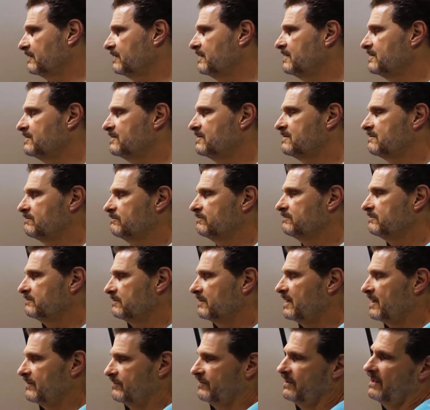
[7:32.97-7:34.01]
because
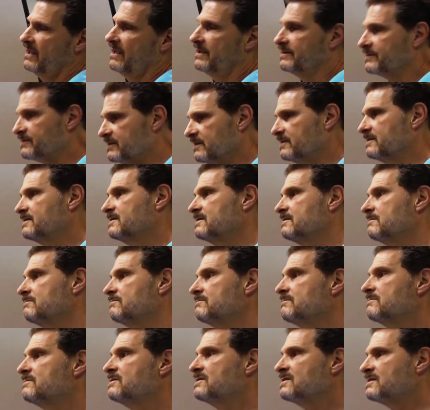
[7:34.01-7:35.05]
every case is
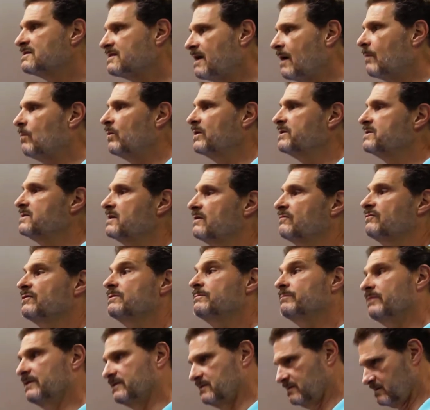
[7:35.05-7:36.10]
somewhat
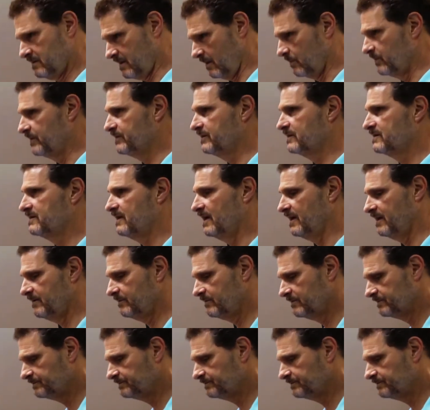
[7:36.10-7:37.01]
different, but somewhat the same.